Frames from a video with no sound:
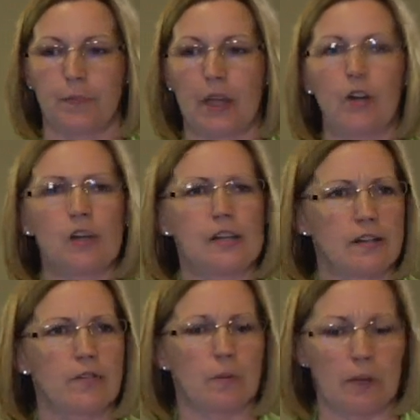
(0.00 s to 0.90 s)
care needs
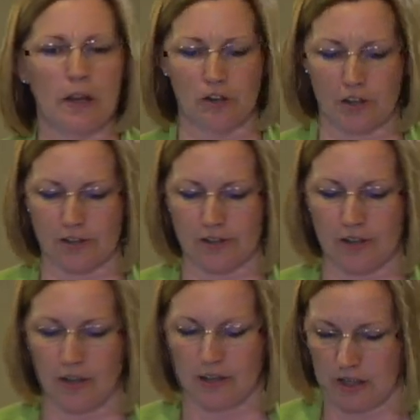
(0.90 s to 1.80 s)
of the patients
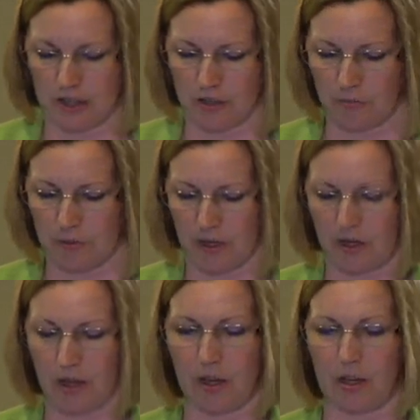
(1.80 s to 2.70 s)
tend to
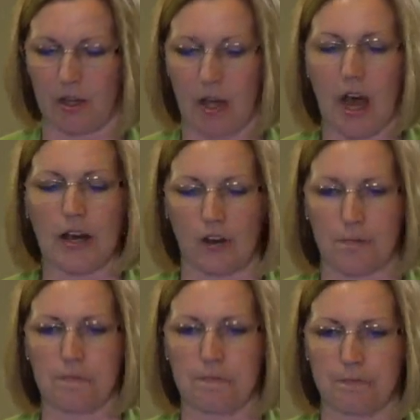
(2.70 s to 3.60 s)
be higher.
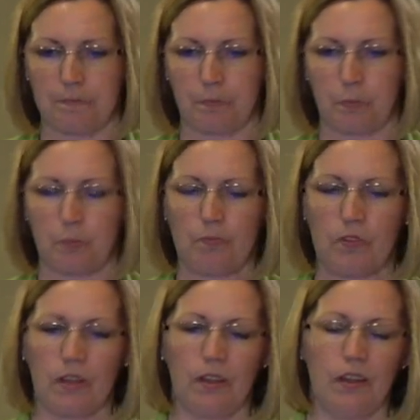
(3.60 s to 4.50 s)

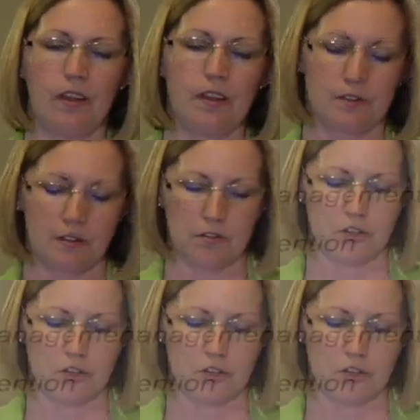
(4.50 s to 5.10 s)
So